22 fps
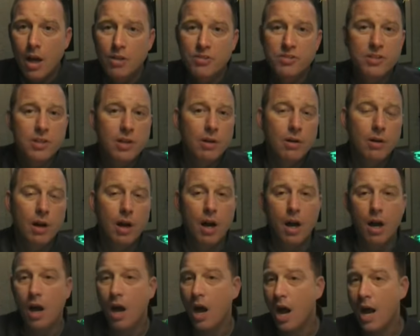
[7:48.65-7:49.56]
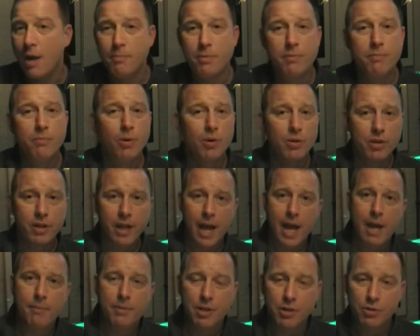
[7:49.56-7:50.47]
So I'd be more than
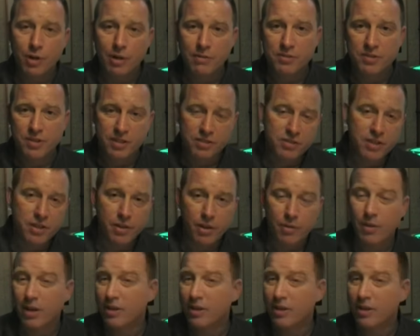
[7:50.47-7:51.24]
happy to drive 60 there.